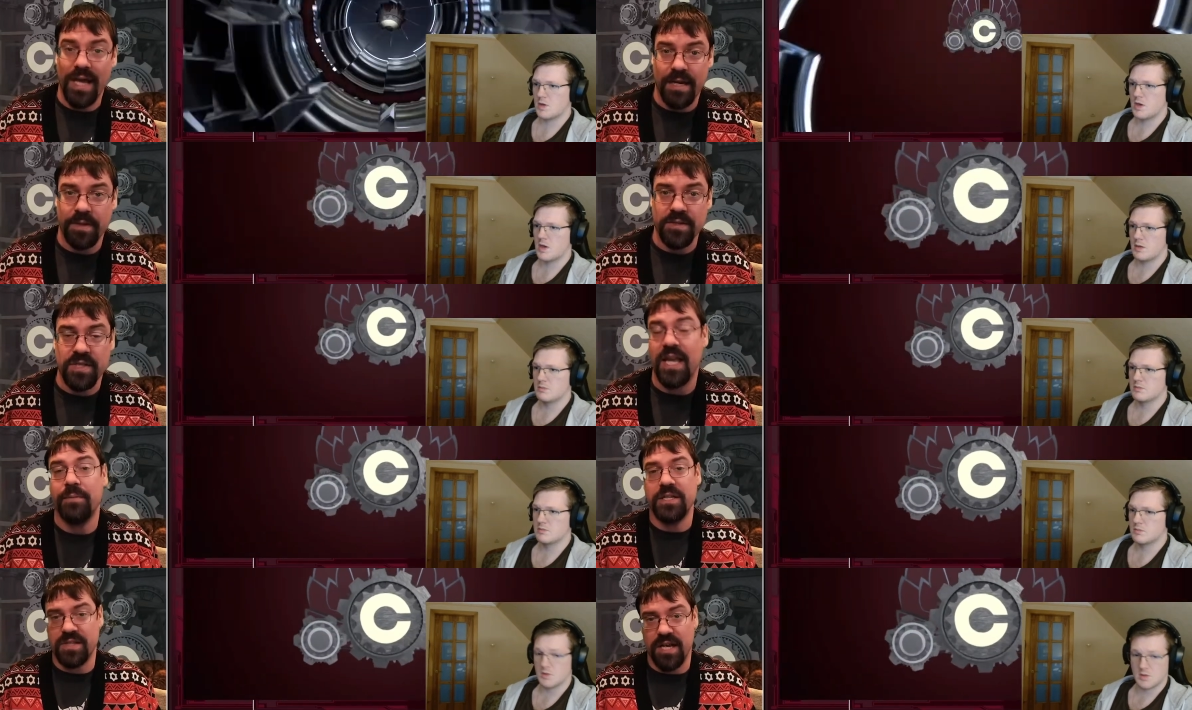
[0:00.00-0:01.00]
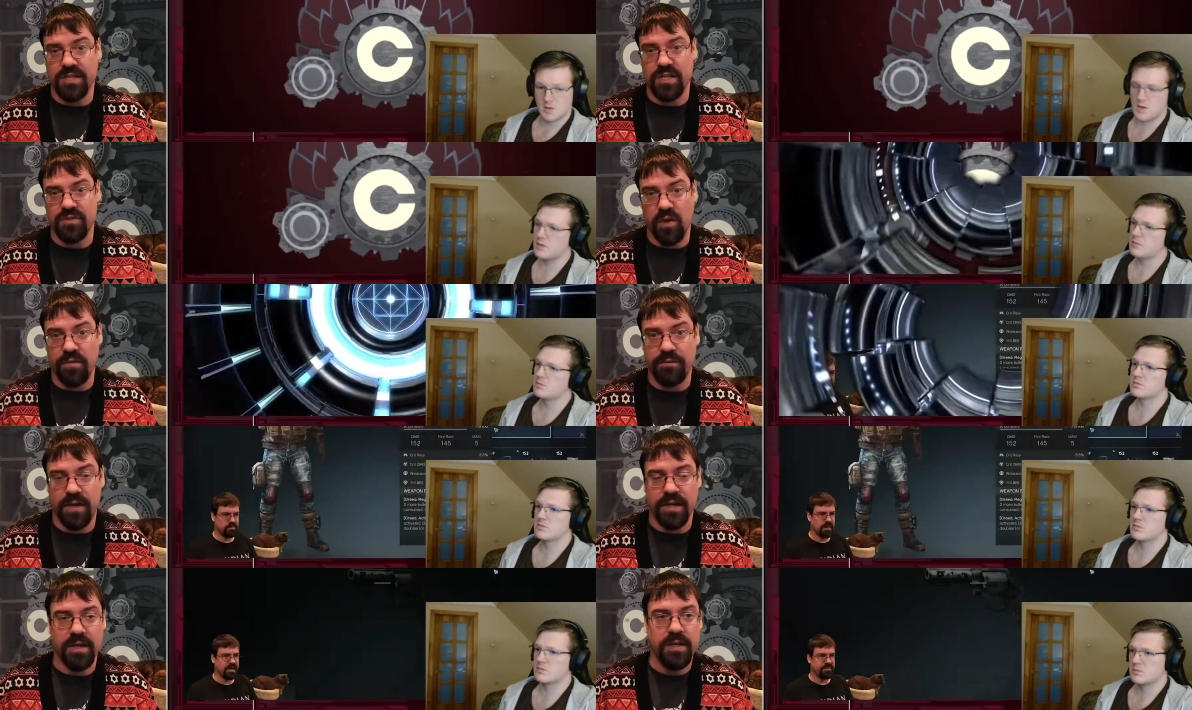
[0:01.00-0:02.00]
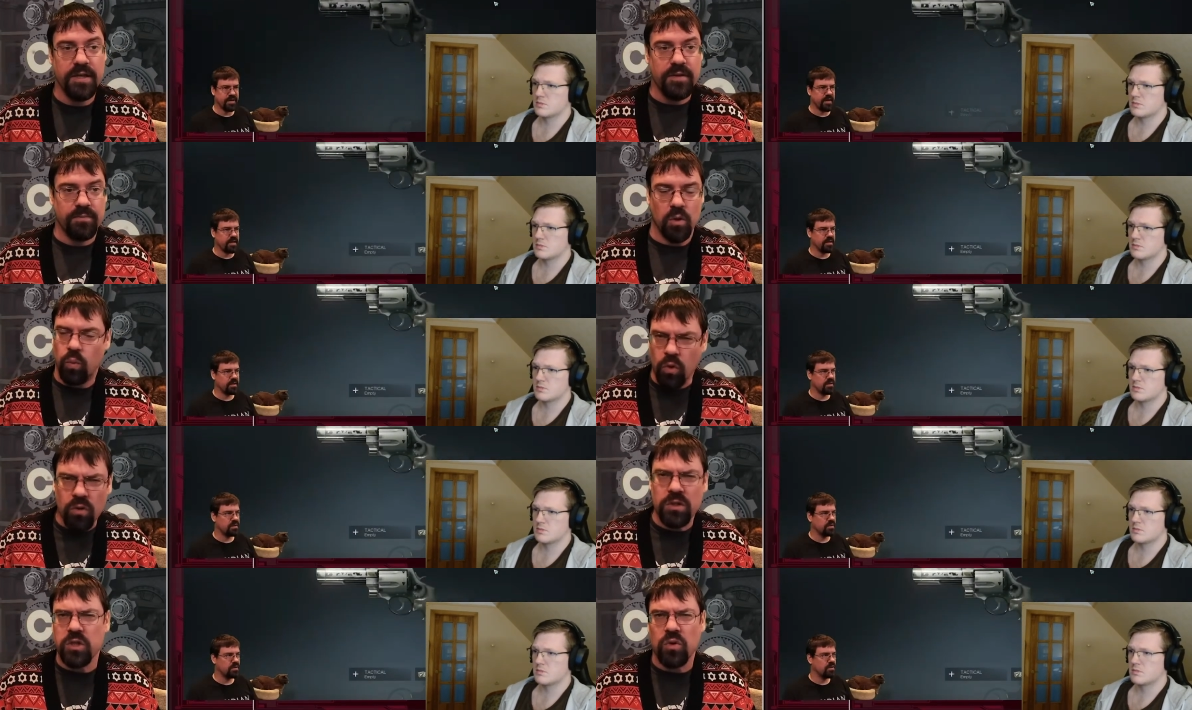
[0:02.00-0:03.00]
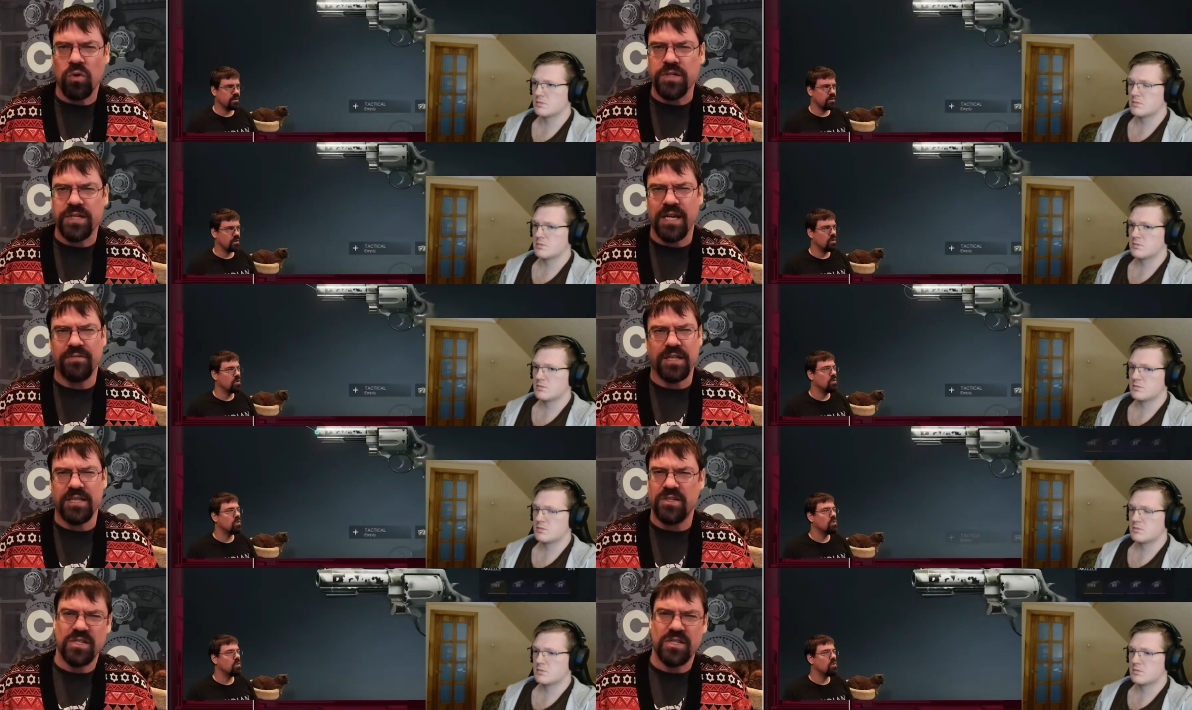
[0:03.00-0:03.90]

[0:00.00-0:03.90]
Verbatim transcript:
Speaker 1: enemies. The enemy design okay. is, is, very fun. The world lore is kind of like this